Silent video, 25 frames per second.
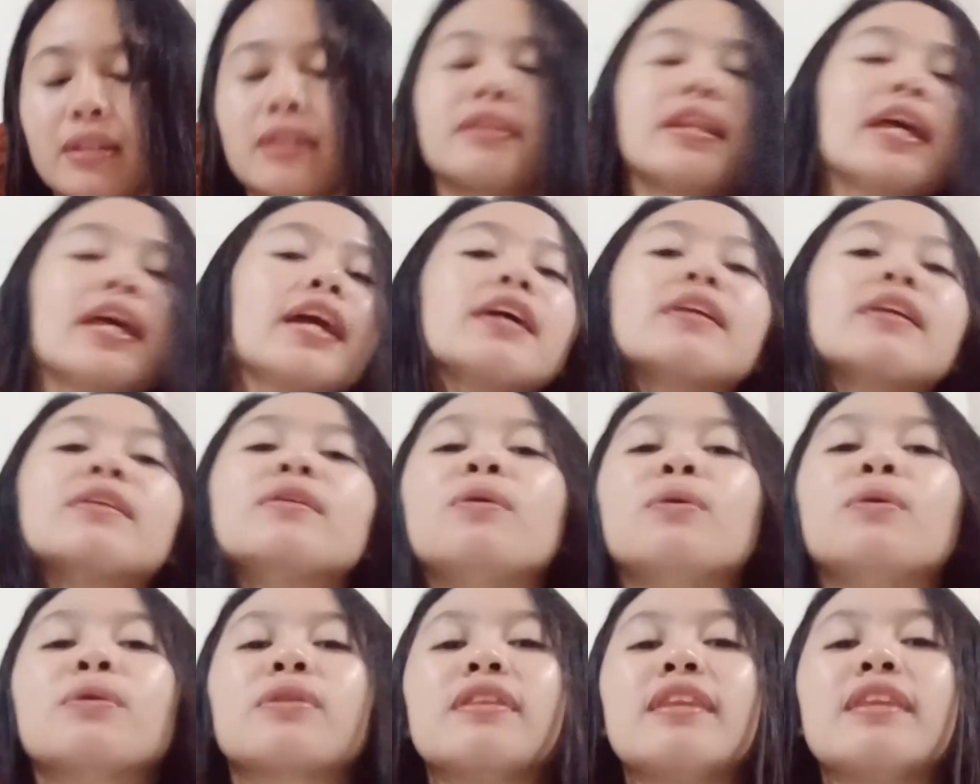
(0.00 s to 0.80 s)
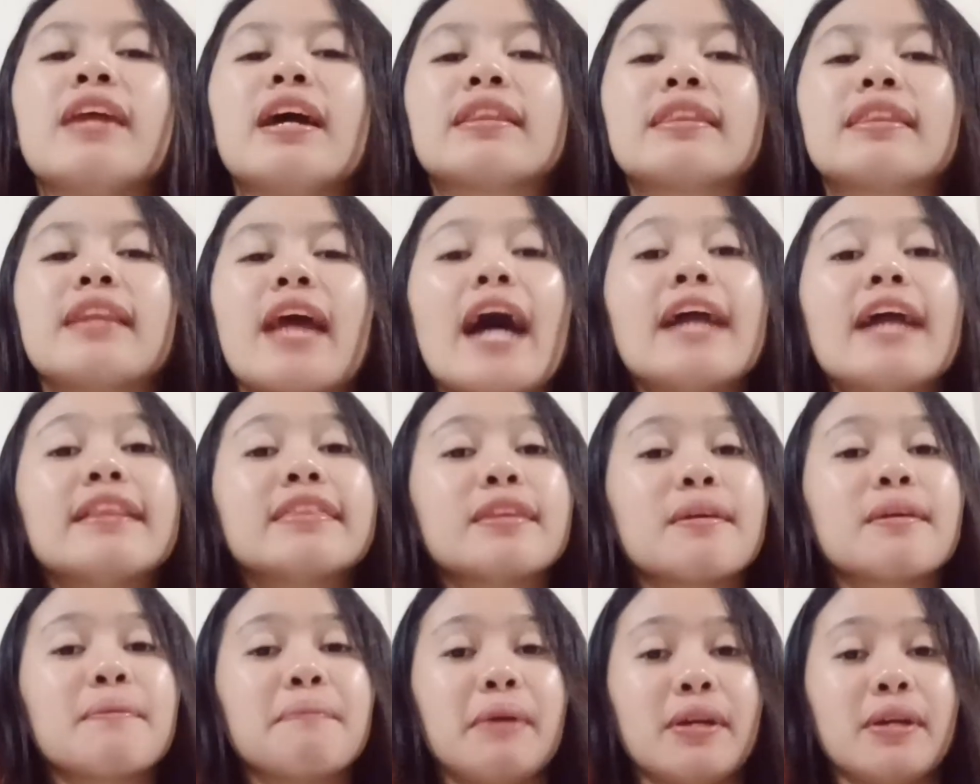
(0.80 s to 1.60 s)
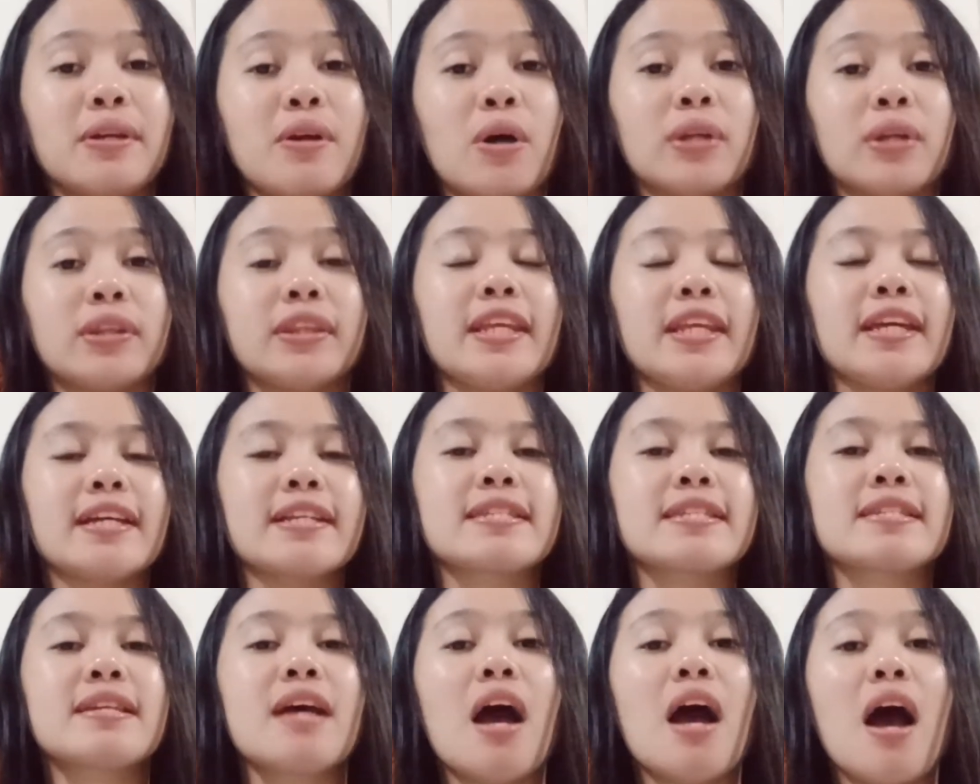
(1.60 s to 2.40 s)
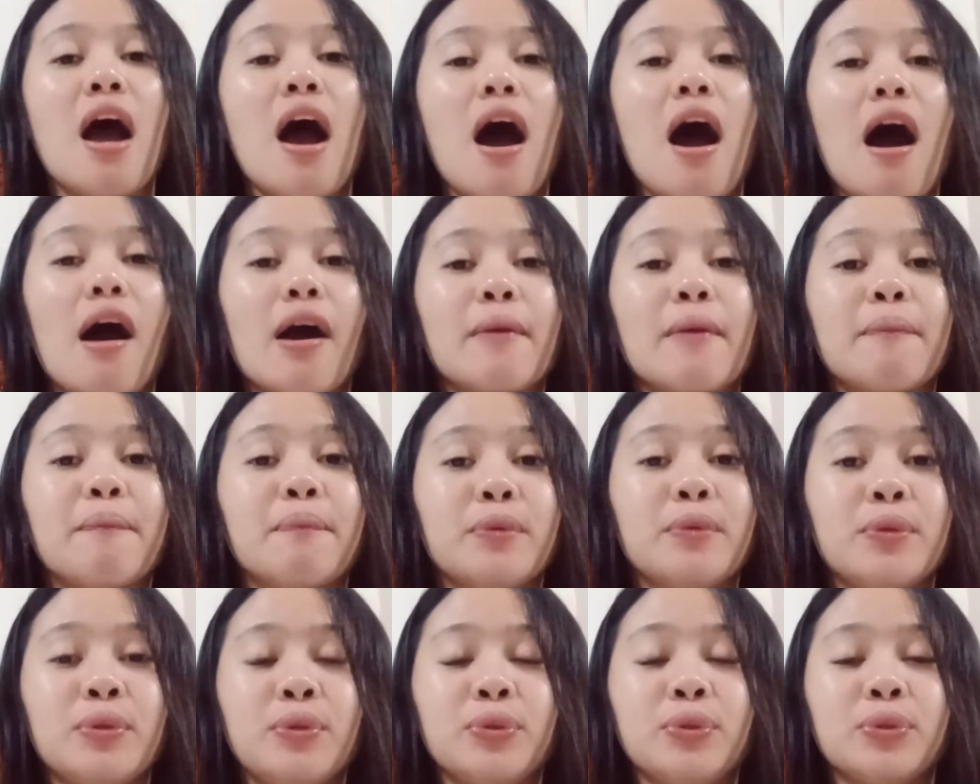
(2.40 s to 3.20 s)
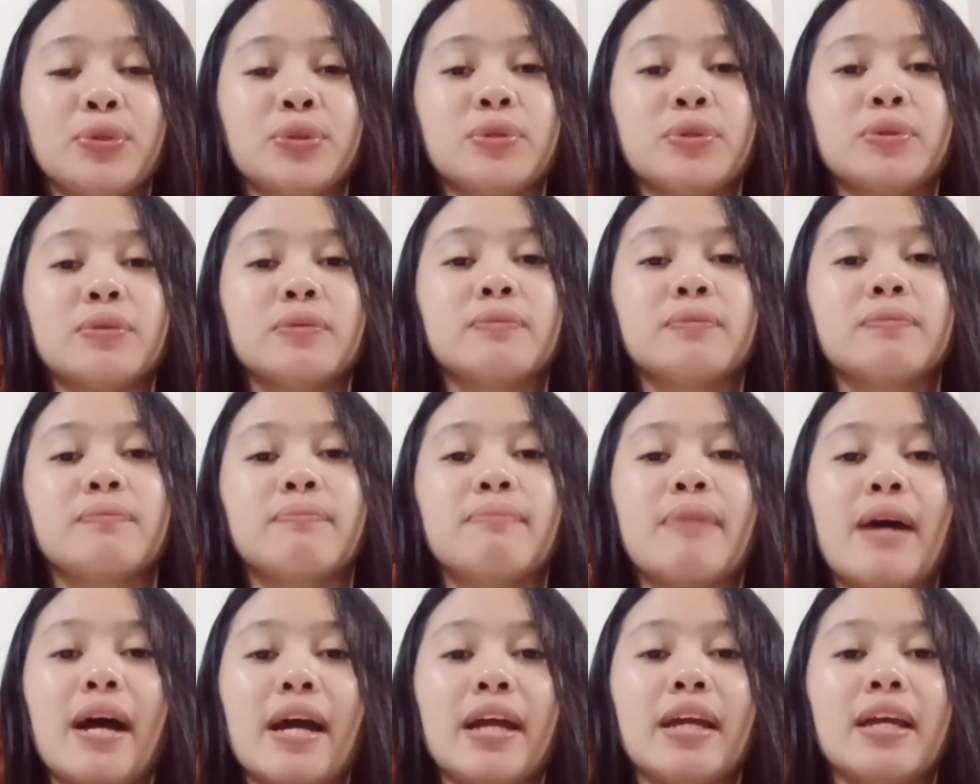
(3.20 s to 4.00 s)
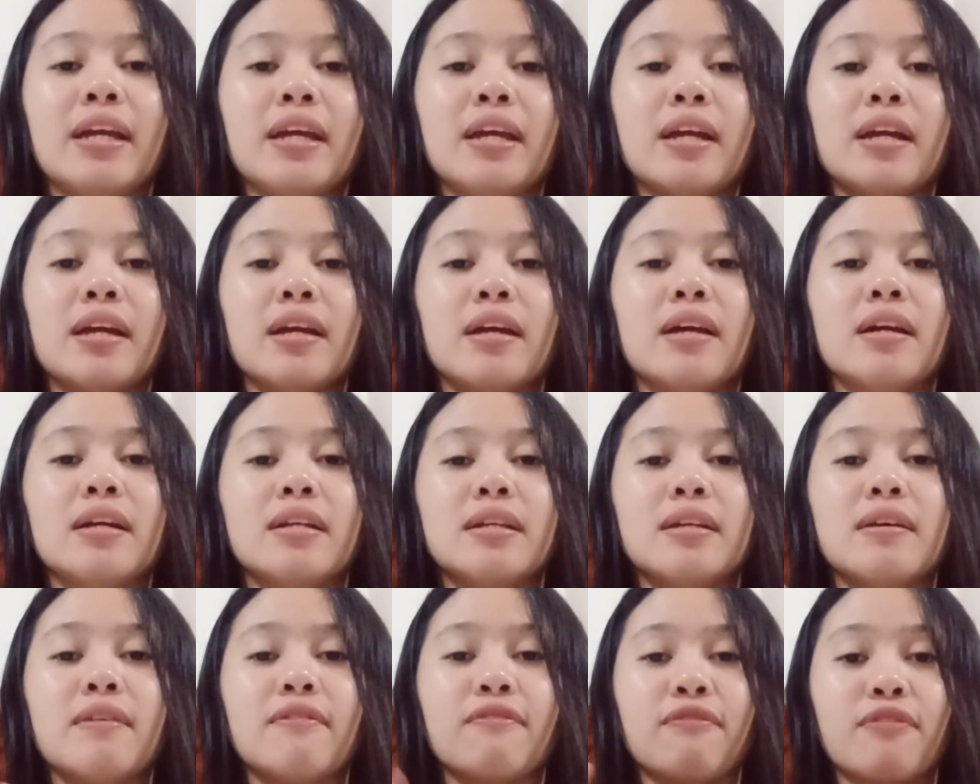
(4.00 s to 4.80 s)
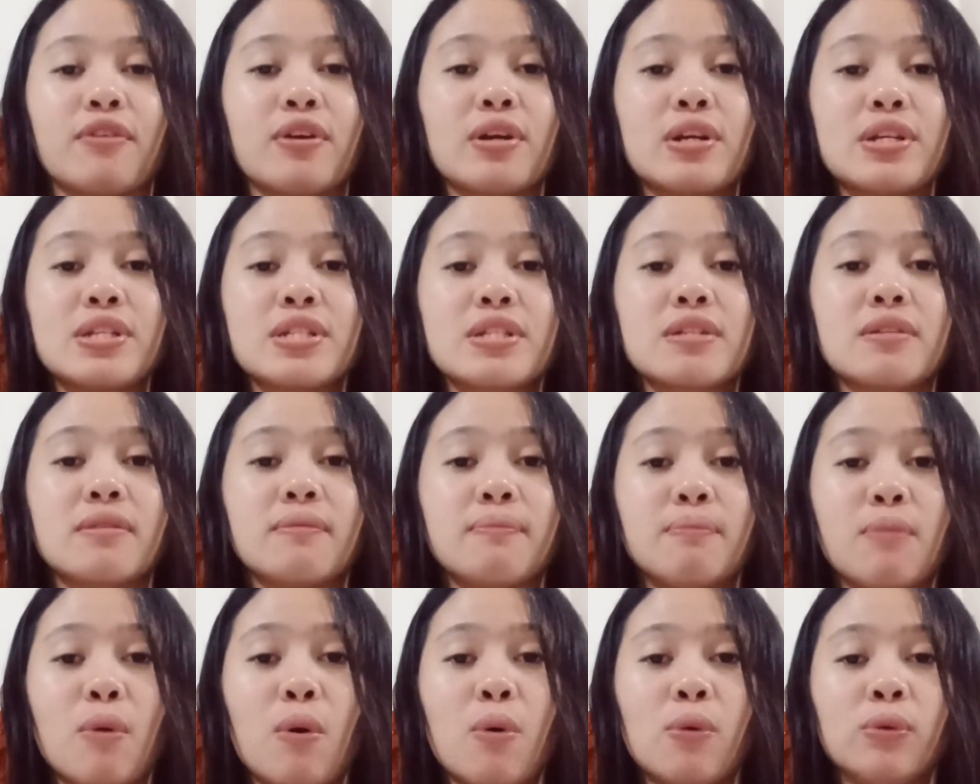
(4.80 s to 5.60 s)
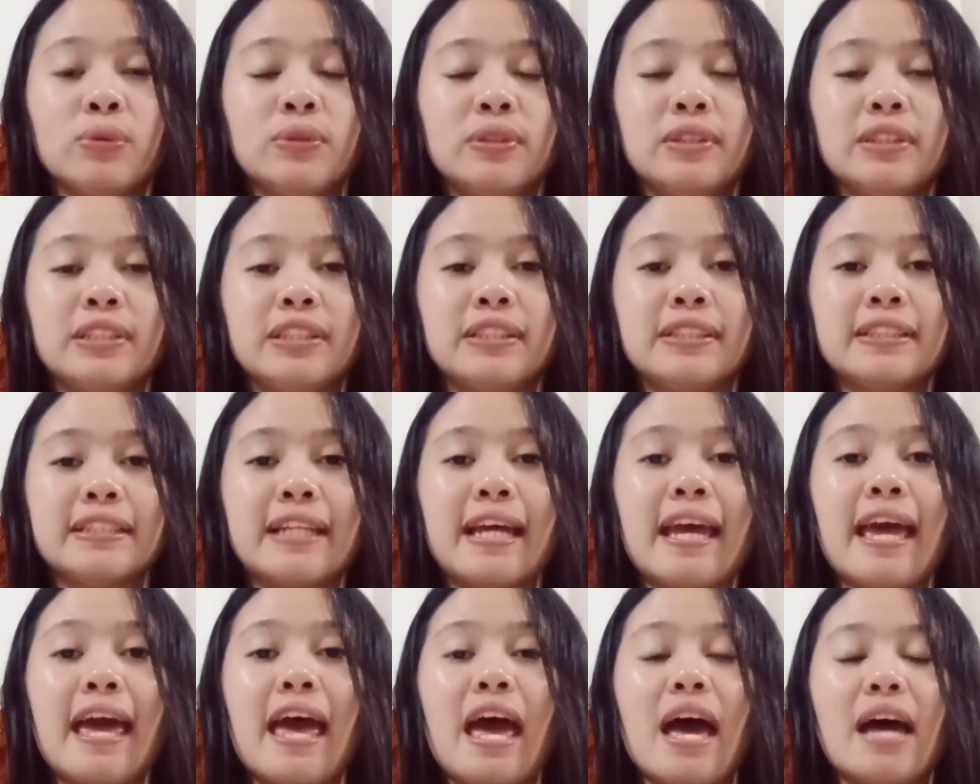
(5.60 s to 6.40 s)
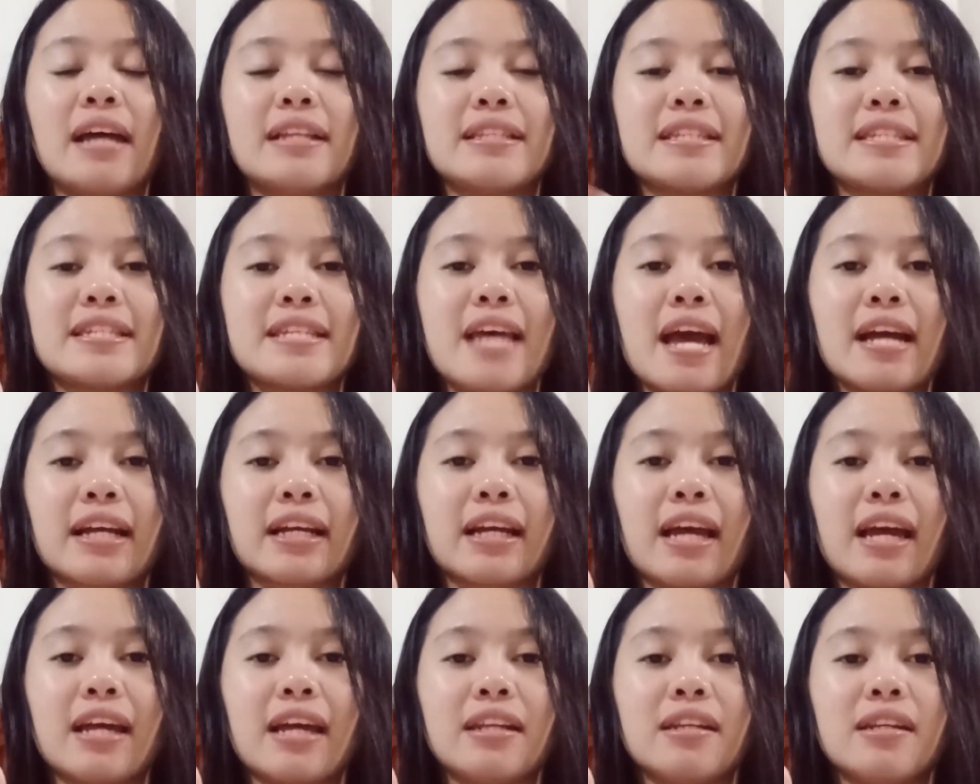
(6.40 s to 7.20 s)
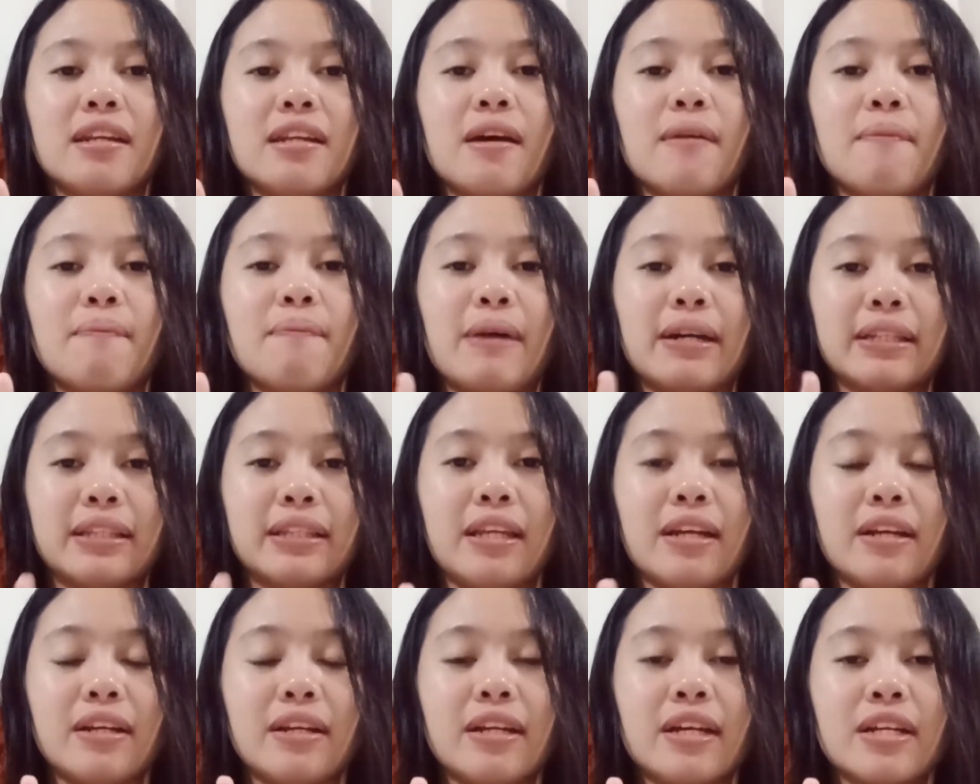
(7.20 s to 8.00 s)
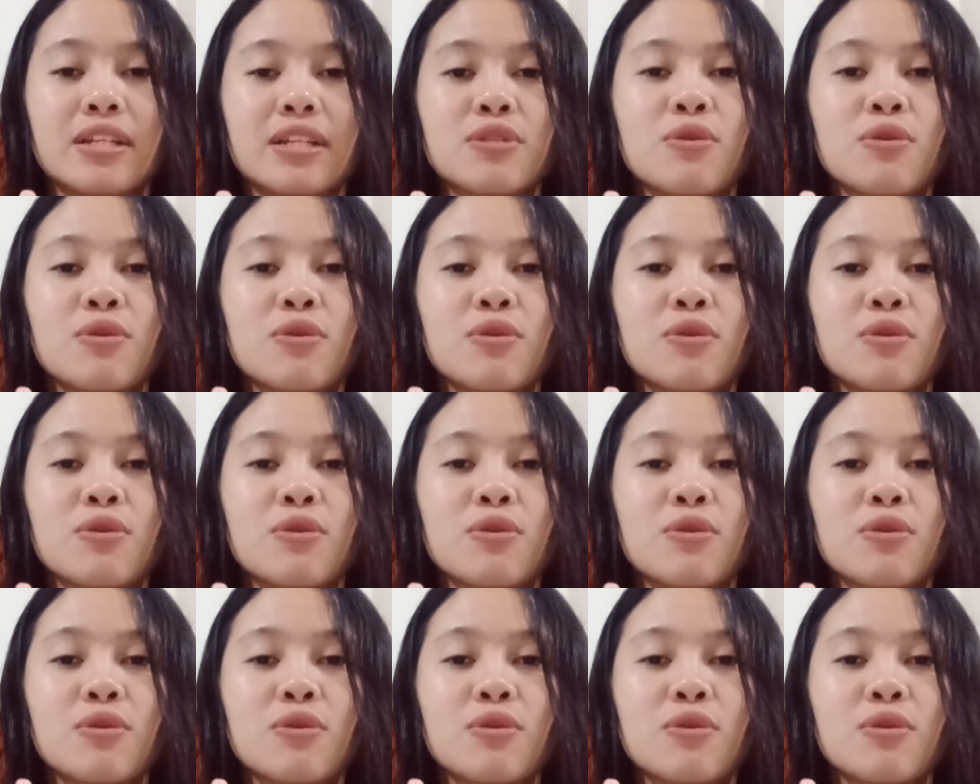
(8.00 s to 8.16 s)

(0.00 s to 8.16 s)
take note that antibiotics are produced by first molds and second bacteria.